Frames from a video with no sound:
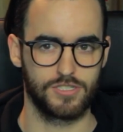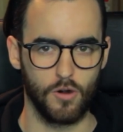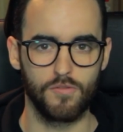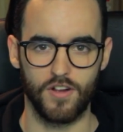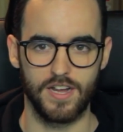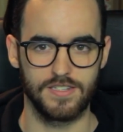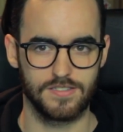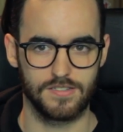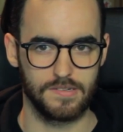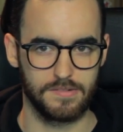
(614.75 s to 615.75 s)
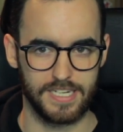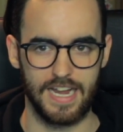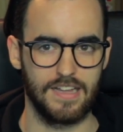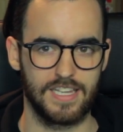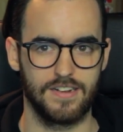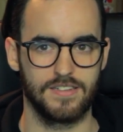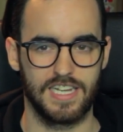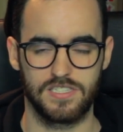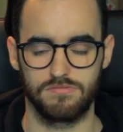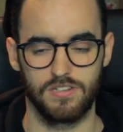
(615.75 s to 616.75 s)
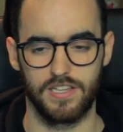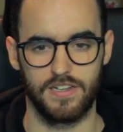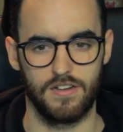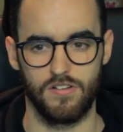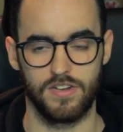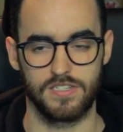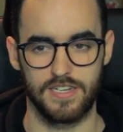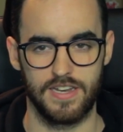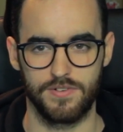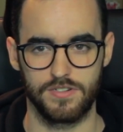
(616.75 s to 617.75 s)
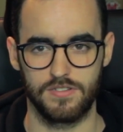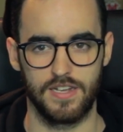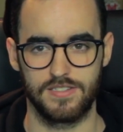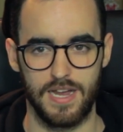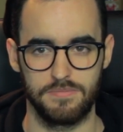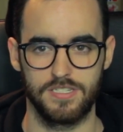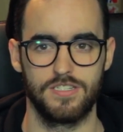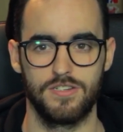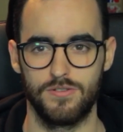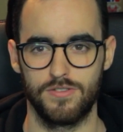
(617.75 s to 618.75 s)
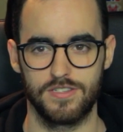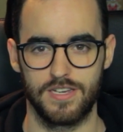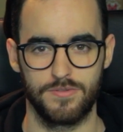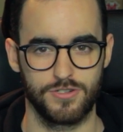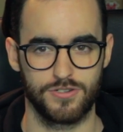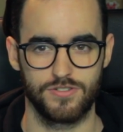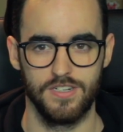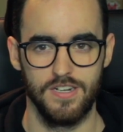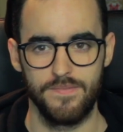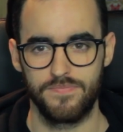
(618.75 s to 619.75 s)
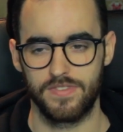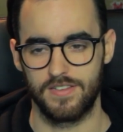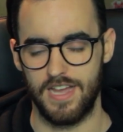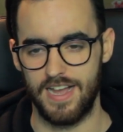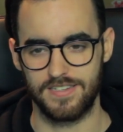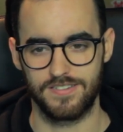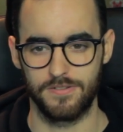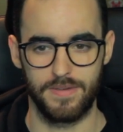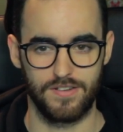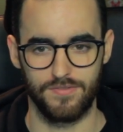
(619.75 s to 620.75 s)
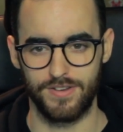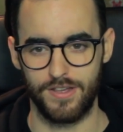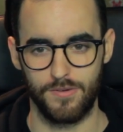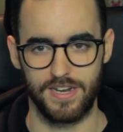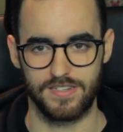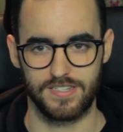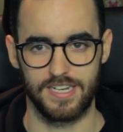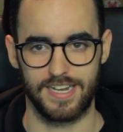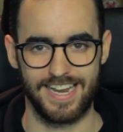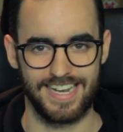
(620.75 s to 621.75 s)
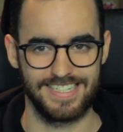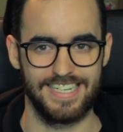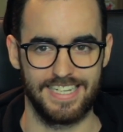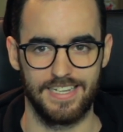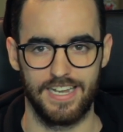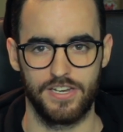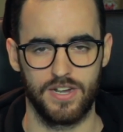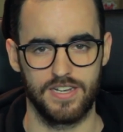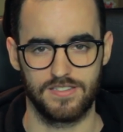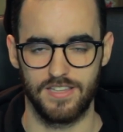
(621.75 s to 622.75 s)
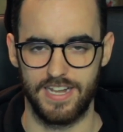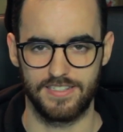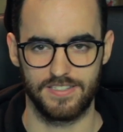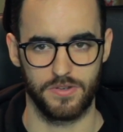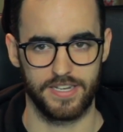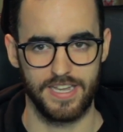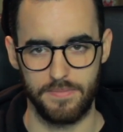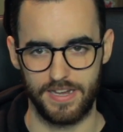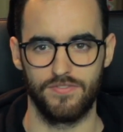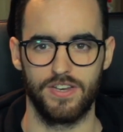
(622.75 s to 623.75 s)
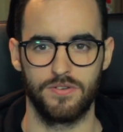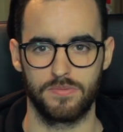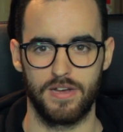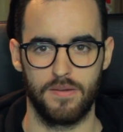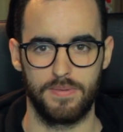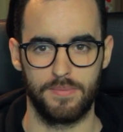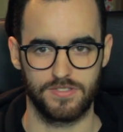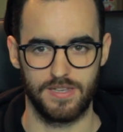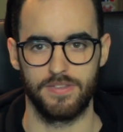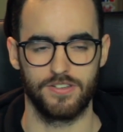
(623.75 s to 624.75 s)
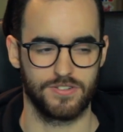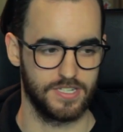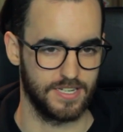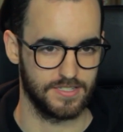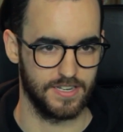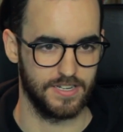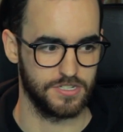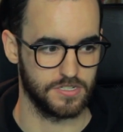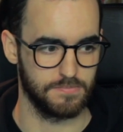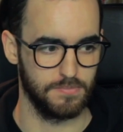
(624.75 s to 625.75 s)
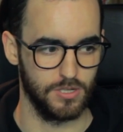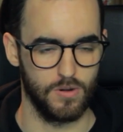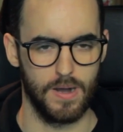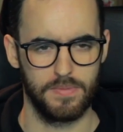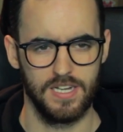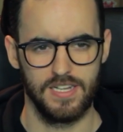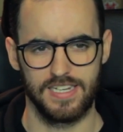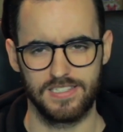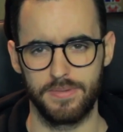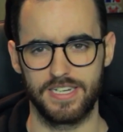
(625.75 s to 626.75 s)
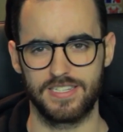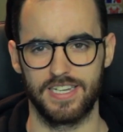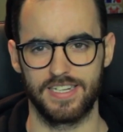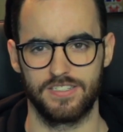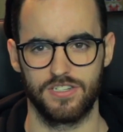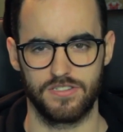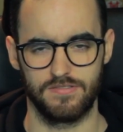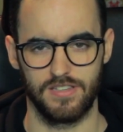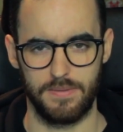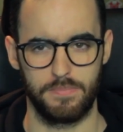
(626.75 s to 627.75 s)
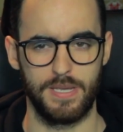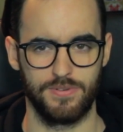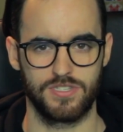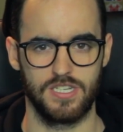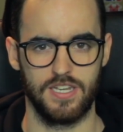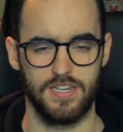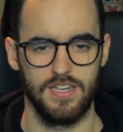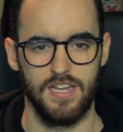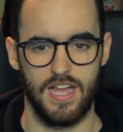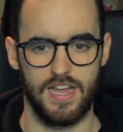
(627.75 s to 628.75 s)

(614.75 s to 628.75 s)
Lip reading: Show friends, get out there. That's really all it is. I never attempted to do this. I was just asked to make a video about a stick, and I did, and you guys liked it, so I kept making videos about it. People sent me their sticks, and it just blew up. That's the biggest thing. Just let people see it